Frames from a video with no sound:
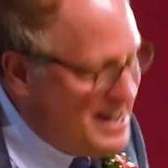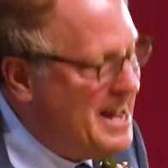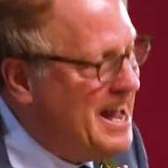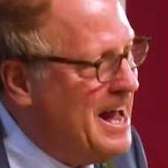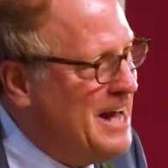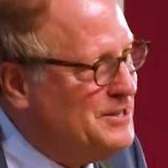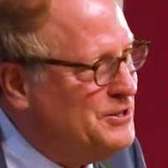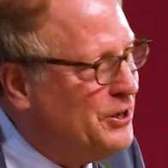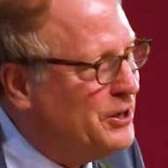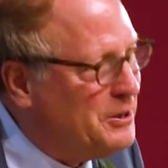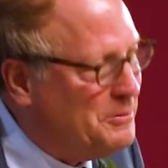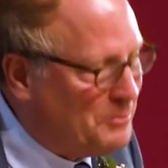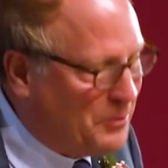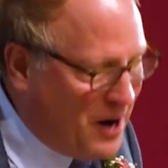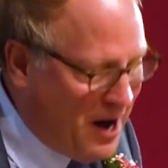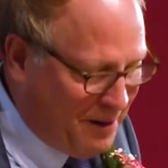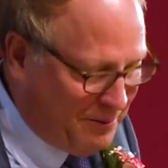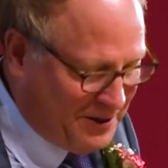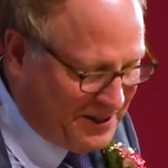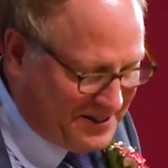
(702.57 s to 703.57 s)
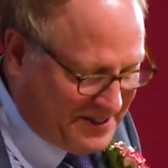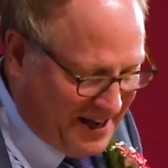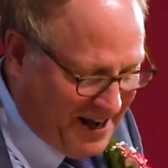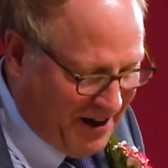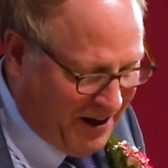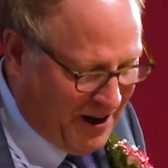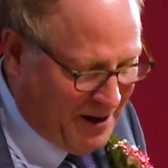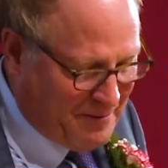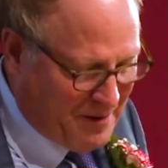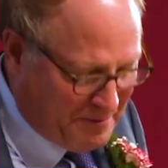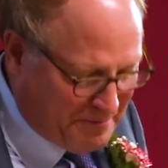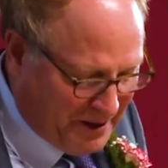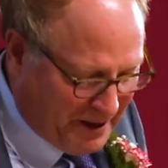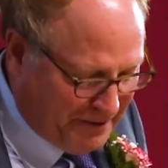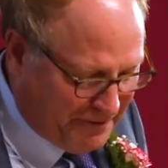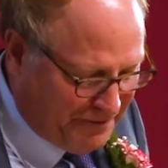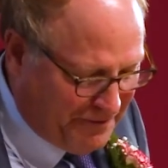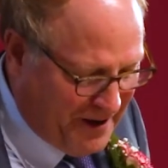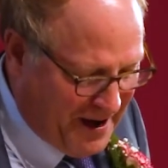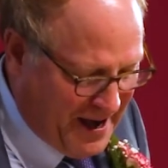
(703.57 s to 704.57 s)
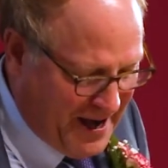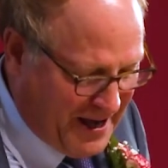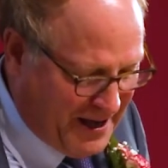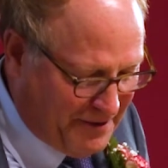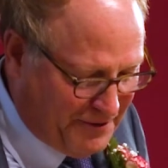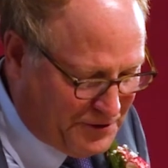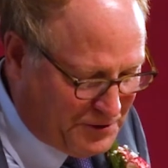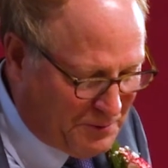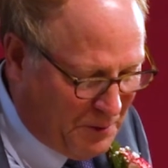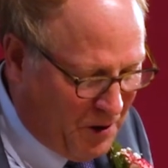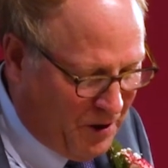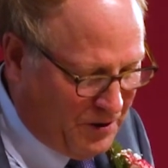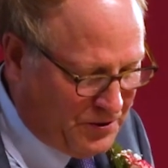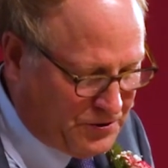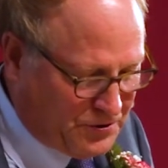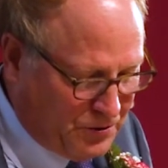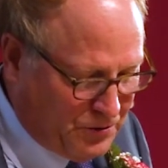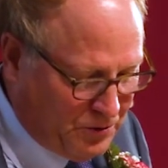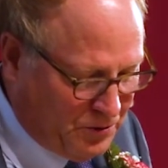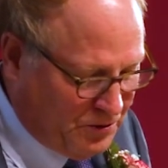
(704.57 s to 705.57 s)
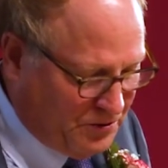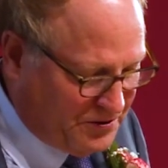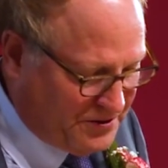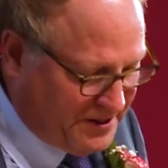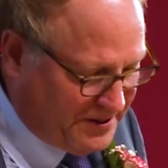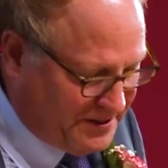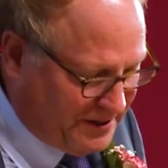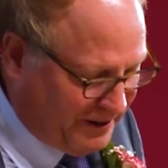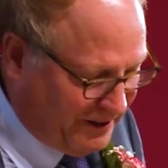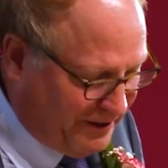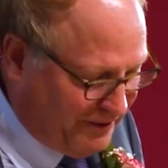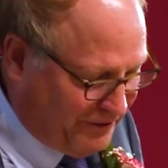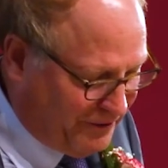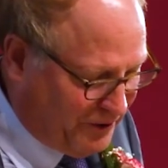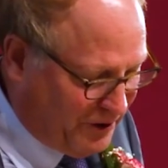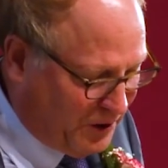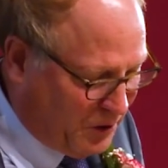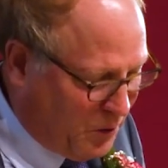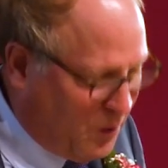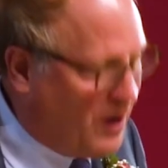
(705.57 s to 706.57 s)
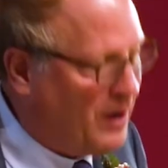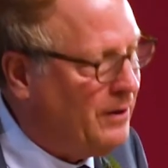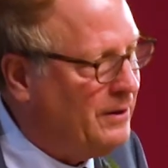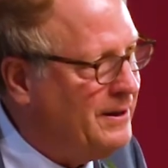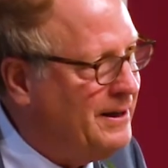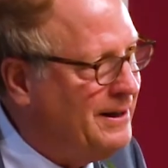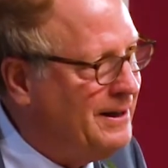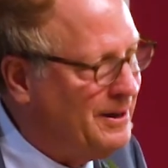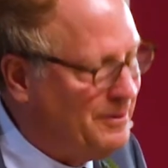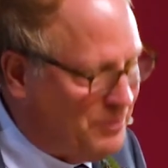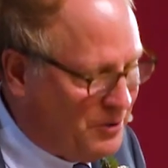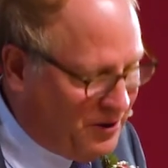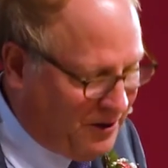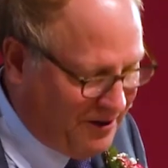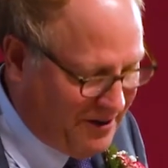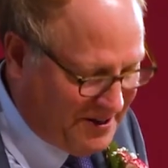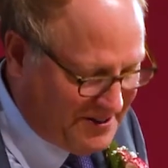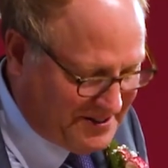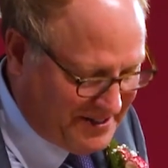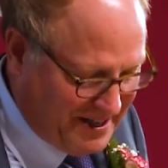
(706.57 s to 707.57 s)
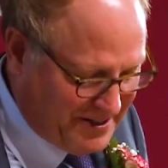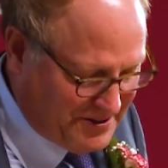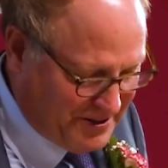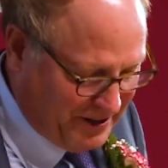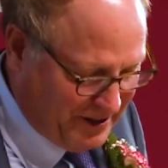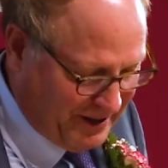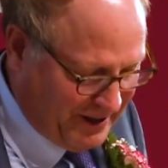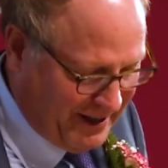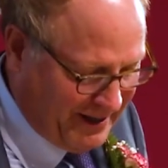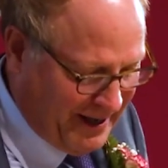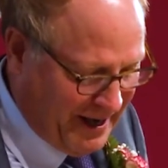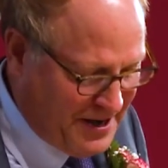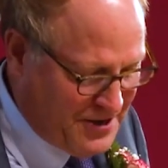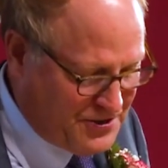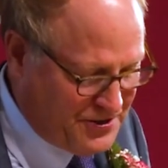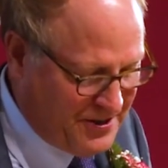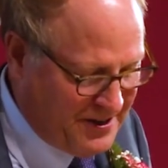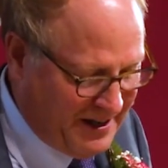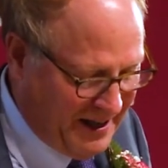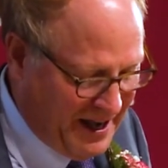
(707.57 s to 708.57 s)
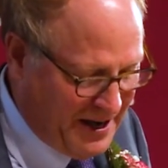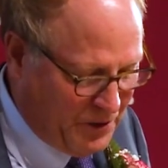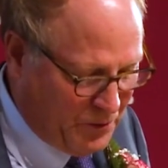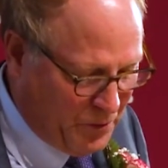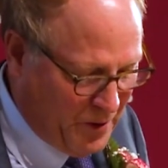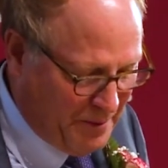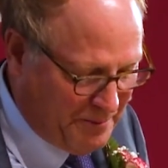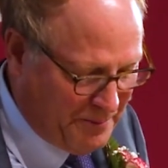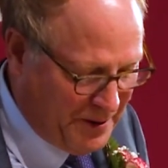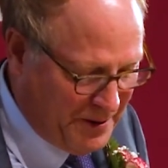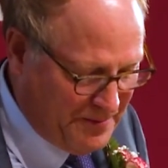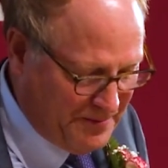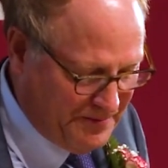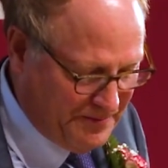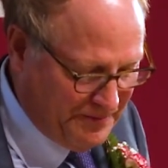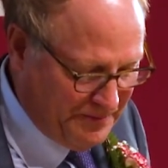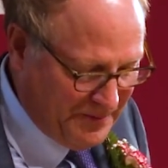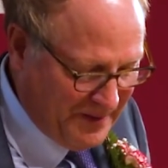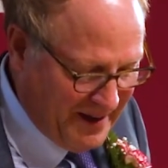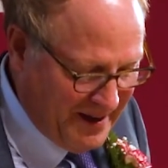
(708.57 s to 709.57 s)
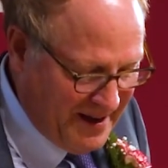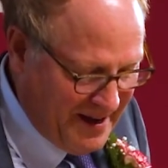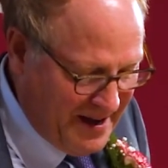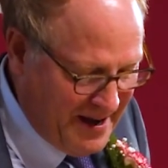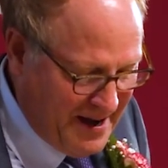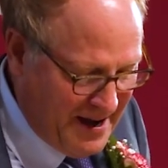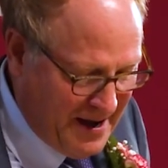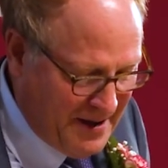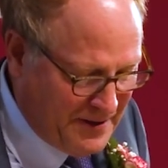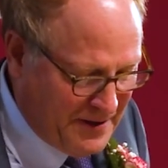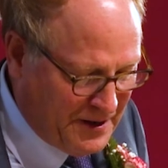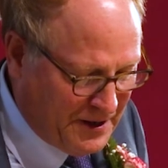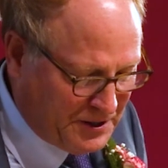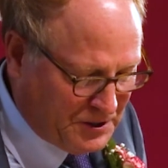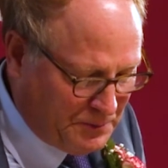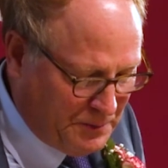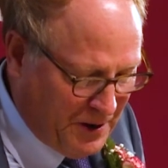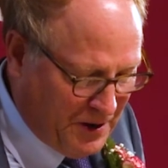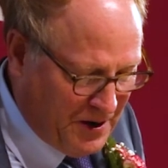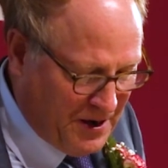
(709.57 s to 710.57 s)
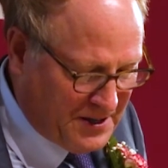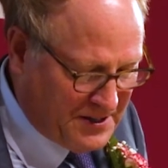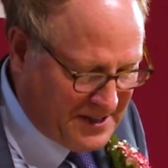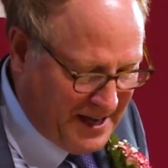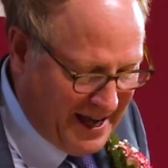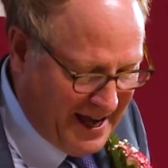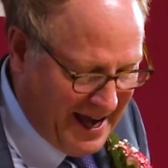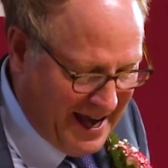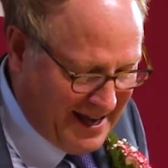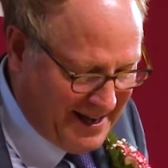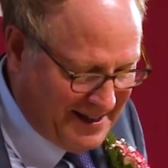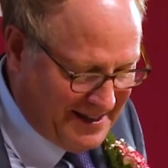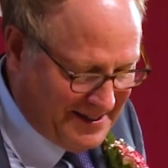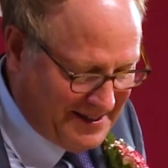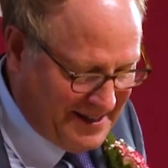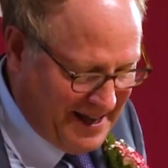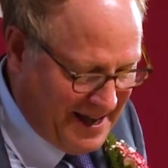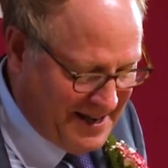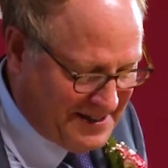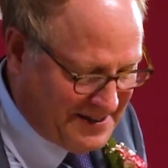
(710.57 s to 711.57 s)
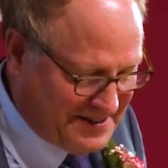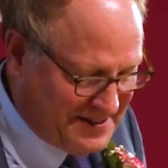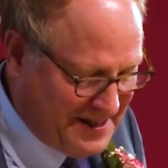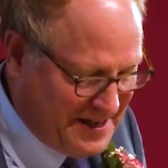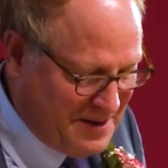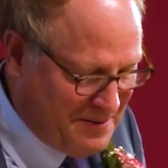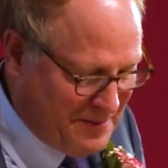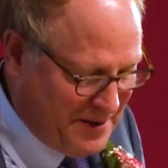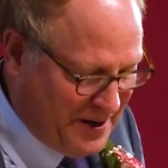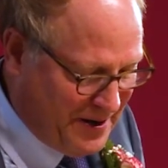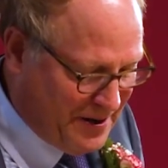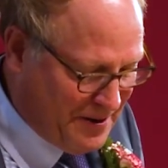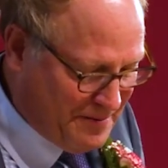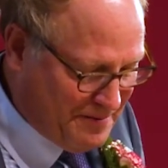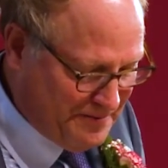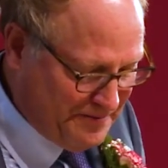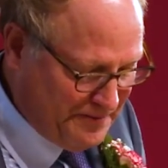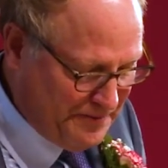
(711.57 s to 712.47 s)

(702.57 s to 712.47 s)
As you can probably tell, I'm a big fan of small schools that deliver a quality liberal arts education like Ripon, and the experience I had on the tennis team here.